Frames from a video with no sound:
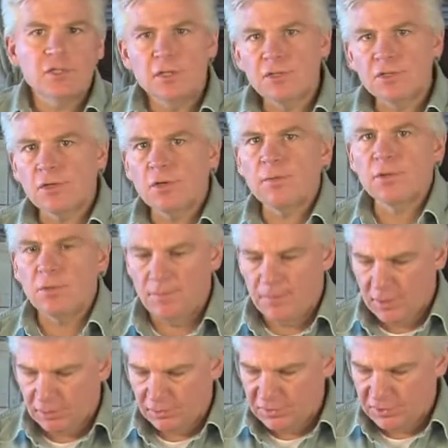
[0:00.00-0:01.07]
to the terminal
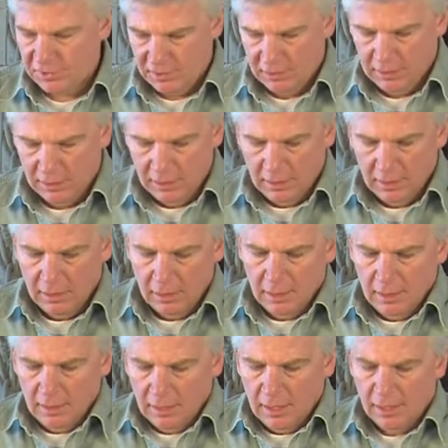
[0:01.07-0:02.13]
posts.
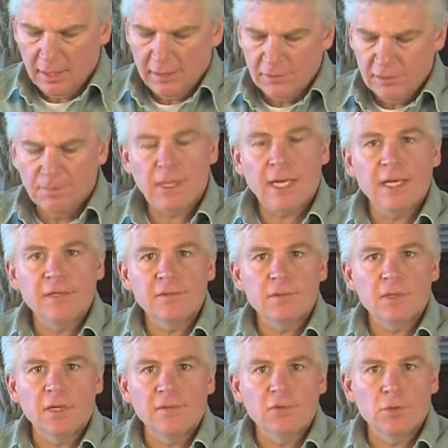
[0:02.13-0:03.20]
Uh, you can buy a,
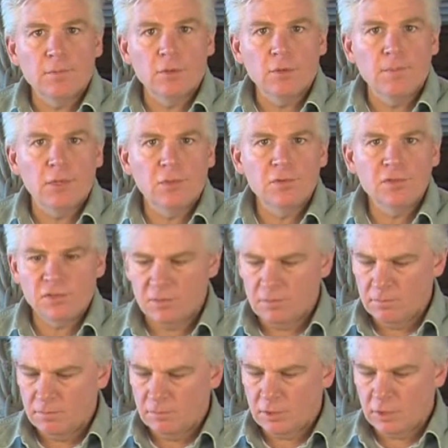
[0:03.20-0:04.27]
a terminal post
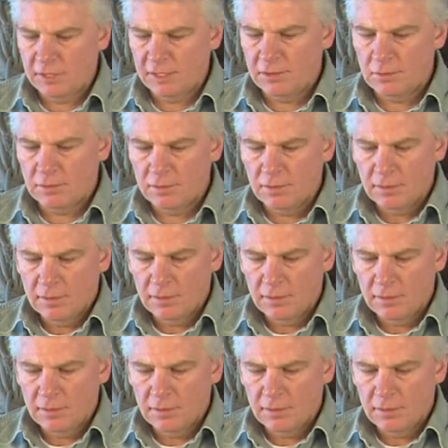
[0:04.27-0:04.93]
cleaner